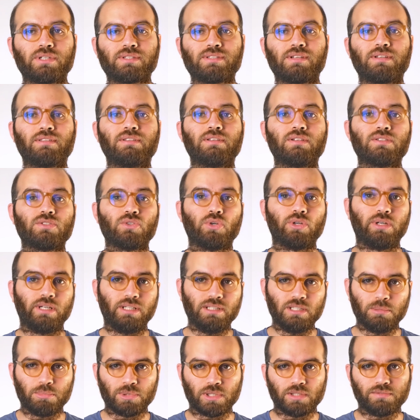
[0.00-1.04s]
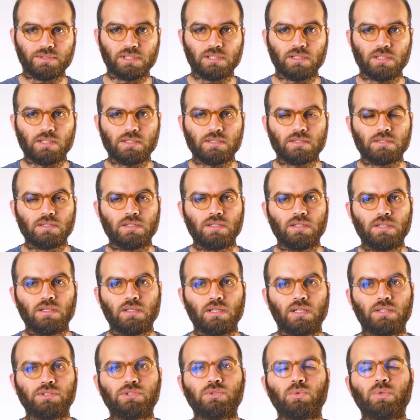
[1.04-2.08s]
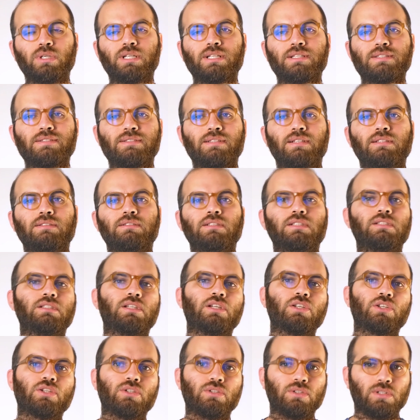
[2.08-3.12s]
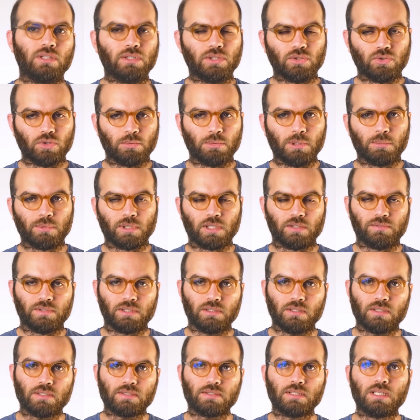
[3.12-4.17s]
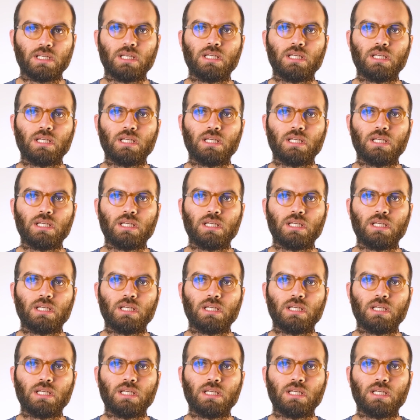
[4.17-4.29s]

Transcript: sector is already privatized and to what extent it can continue to be privatized.